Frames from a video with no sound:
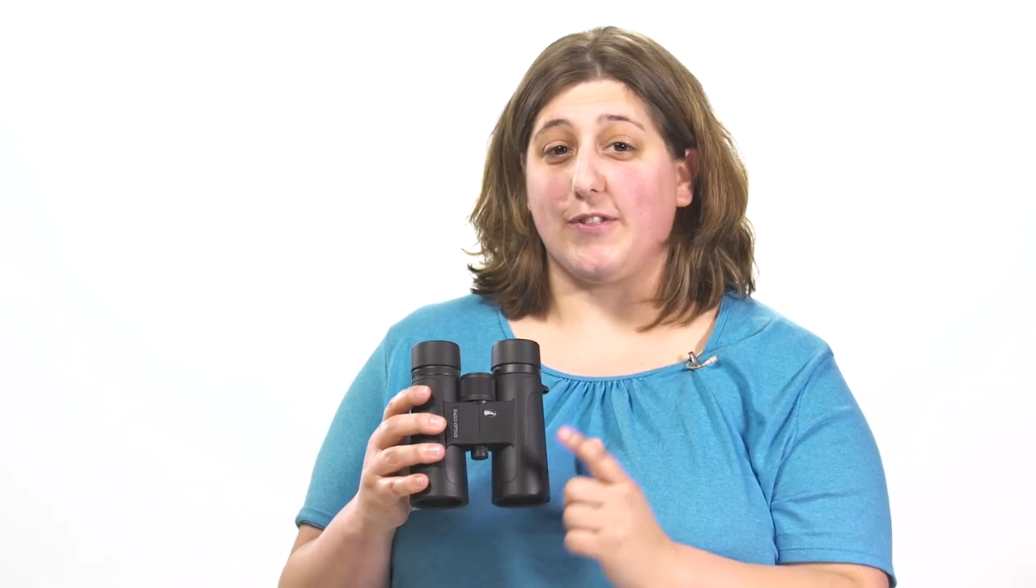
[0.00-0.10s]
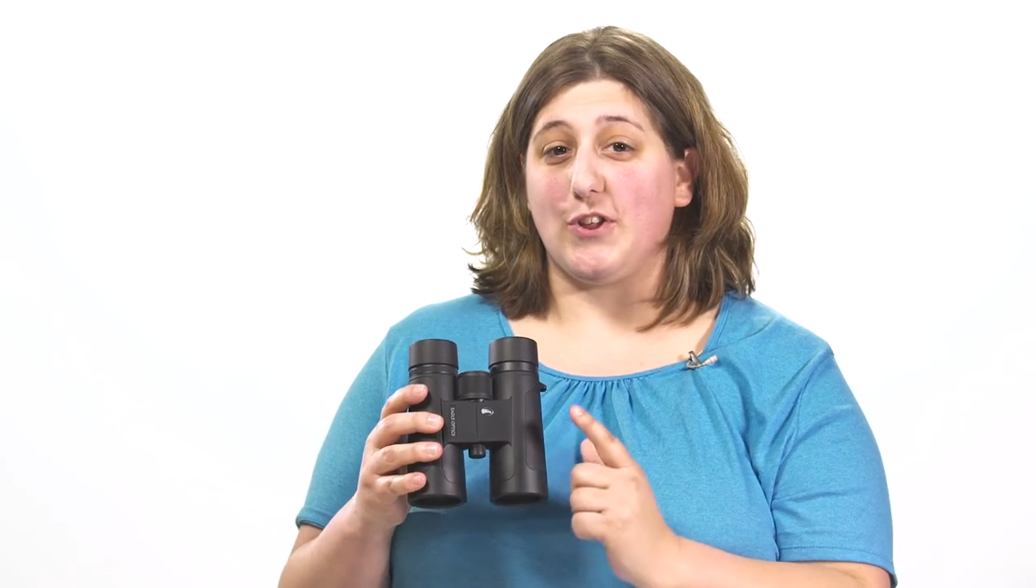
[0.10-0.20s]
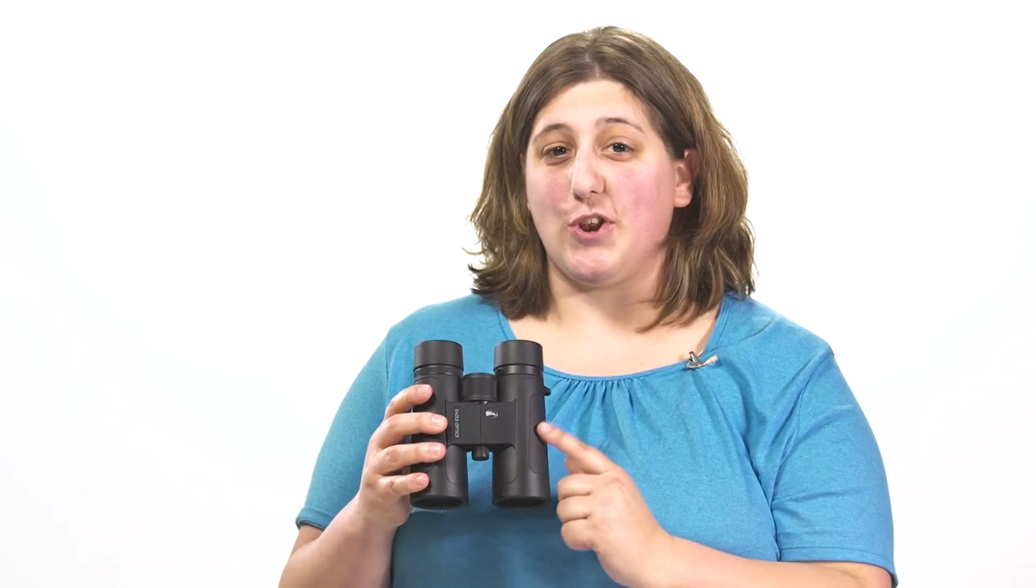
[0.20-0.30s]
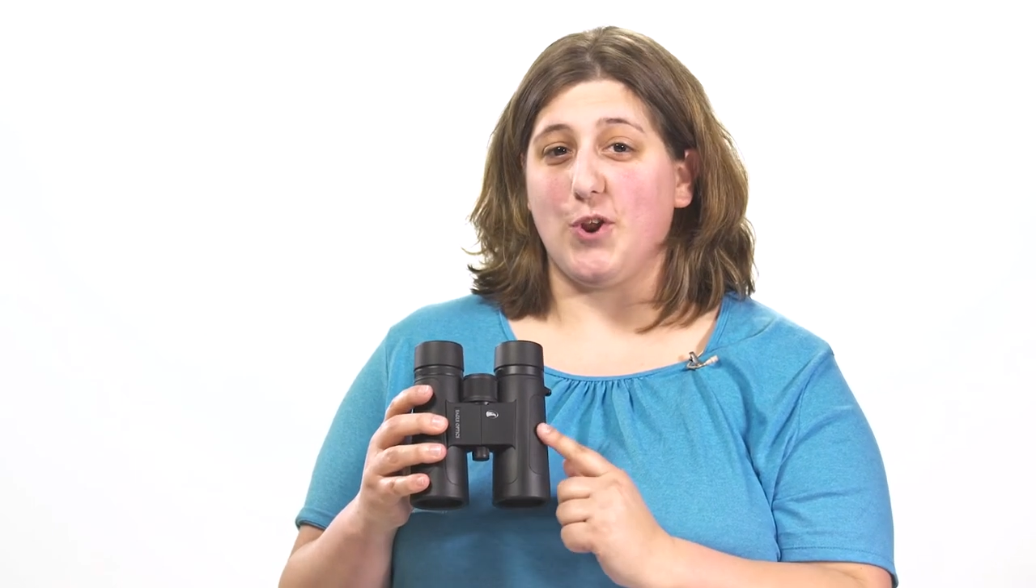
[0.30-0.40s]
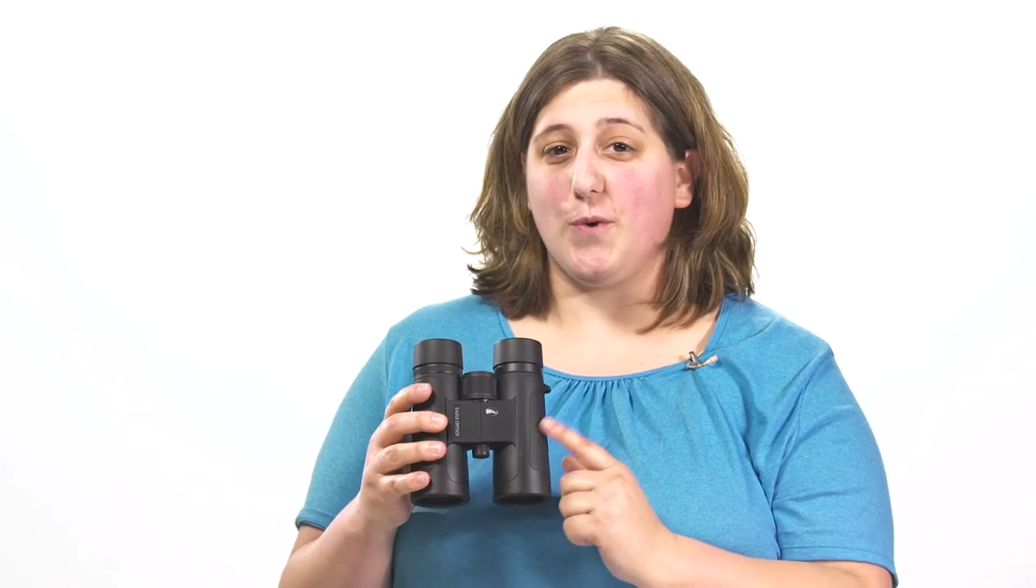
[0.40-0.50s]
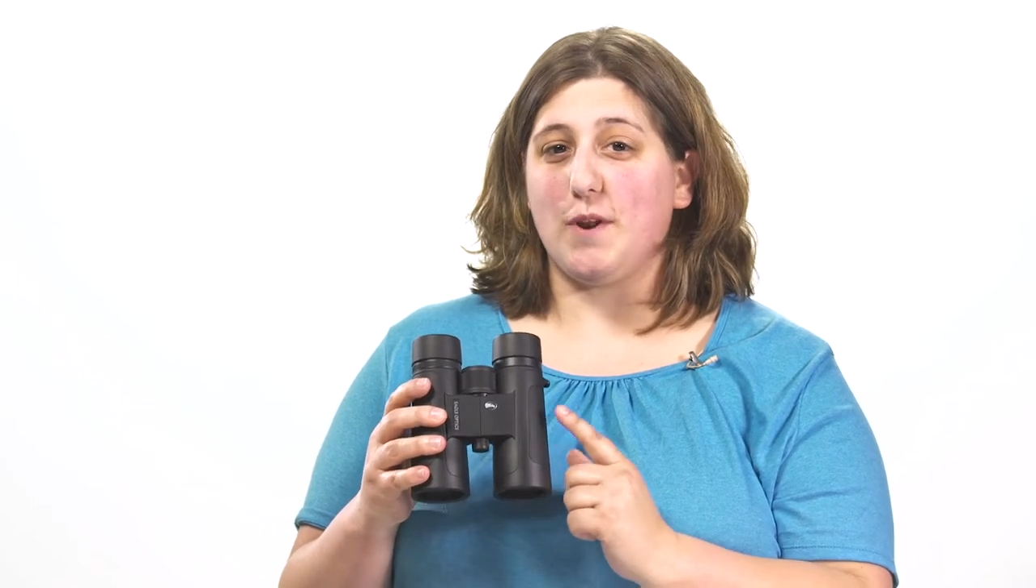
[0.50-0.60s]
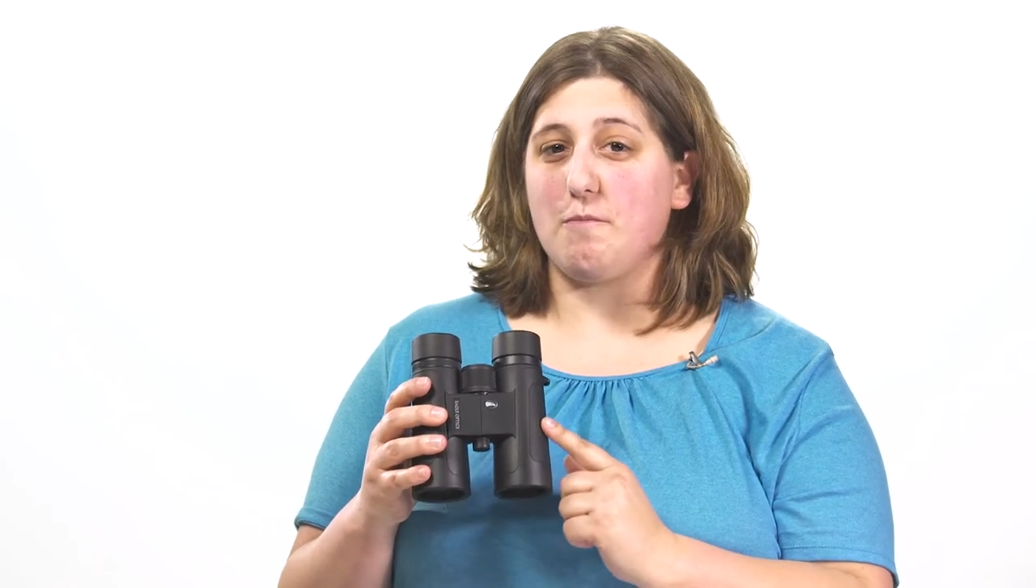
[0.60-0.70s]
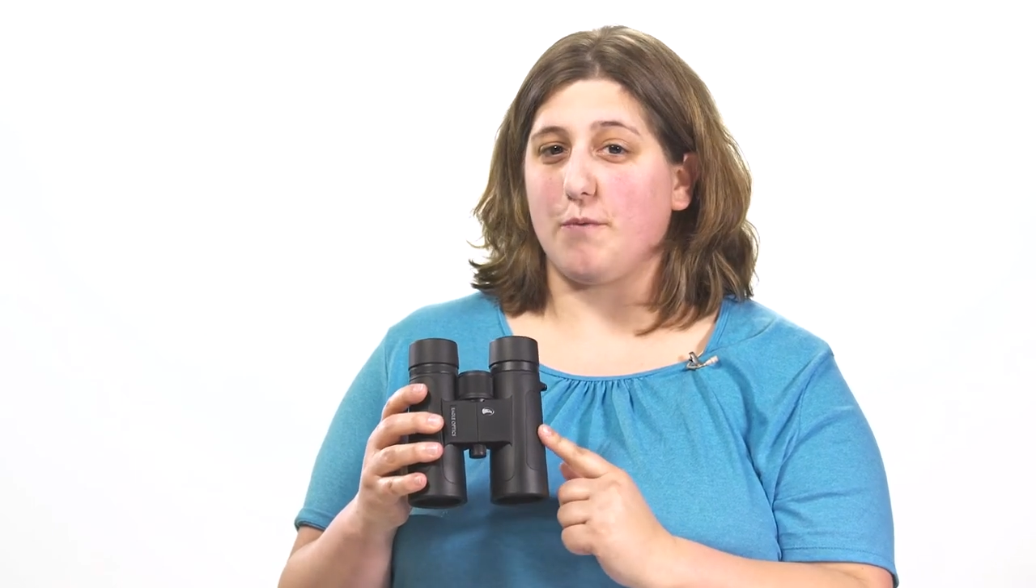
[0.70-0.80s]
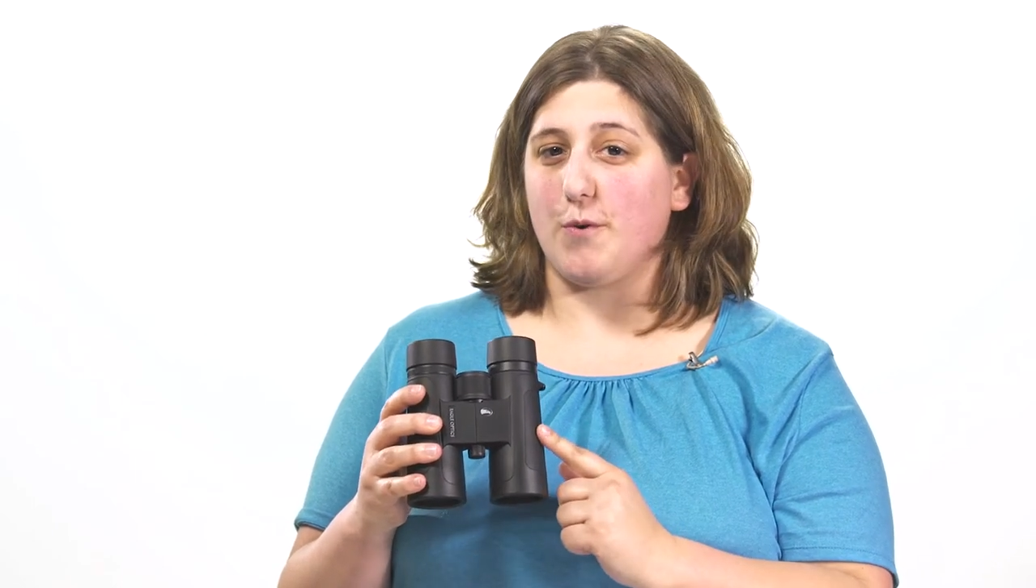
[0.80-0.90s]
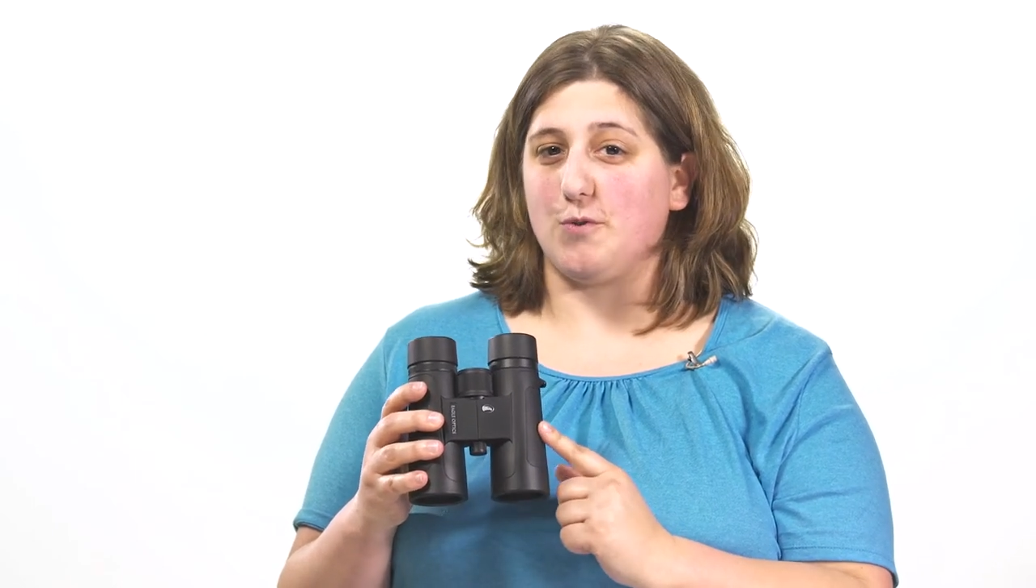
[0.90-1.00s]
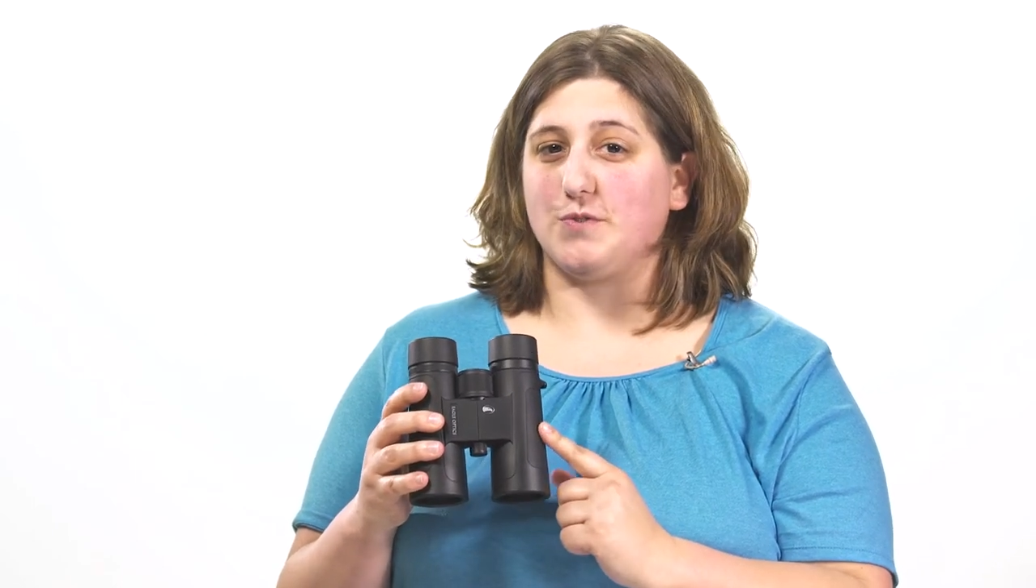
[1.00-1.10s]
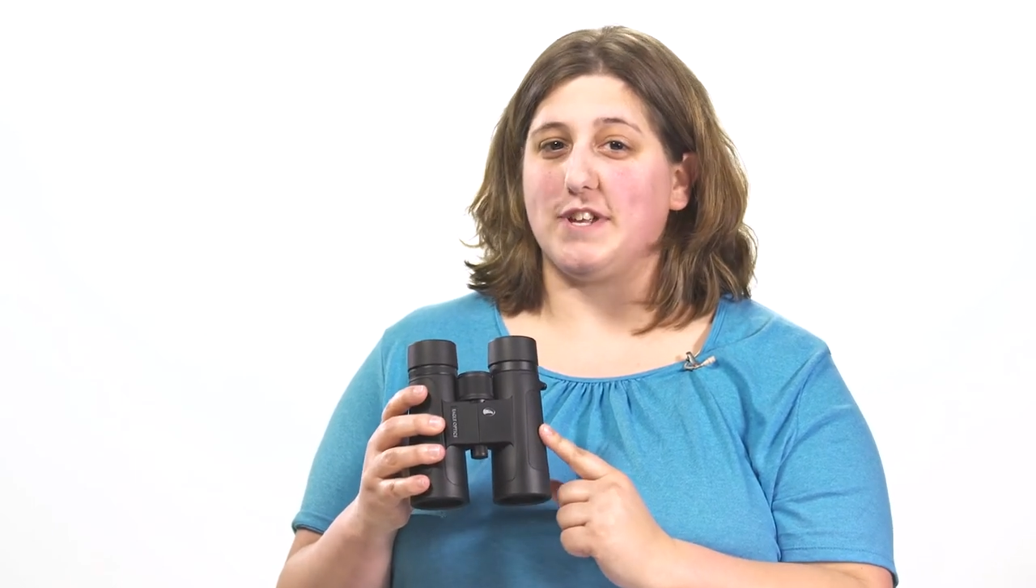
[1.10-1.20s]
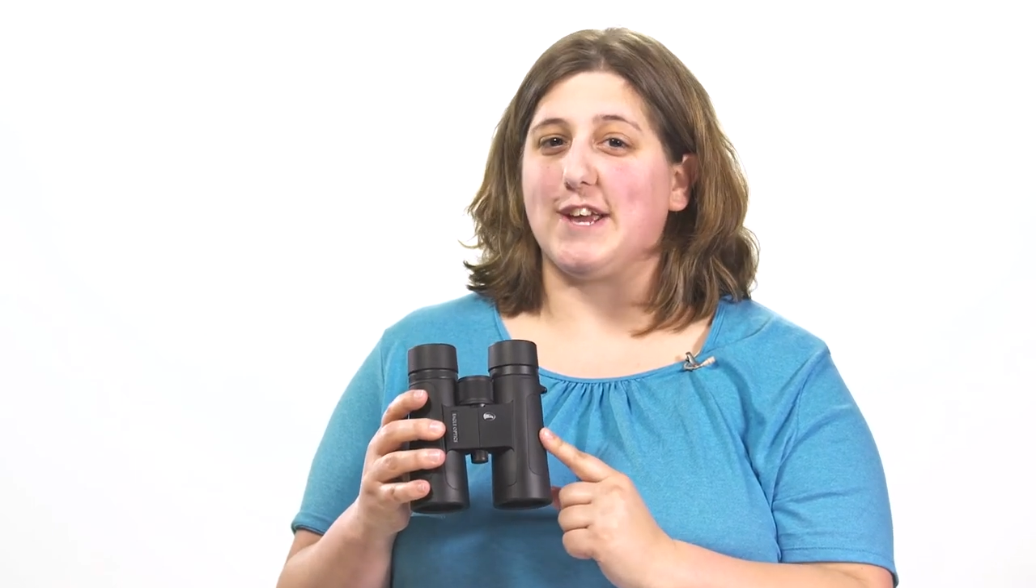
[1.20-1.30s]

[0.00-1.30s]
at the new and improved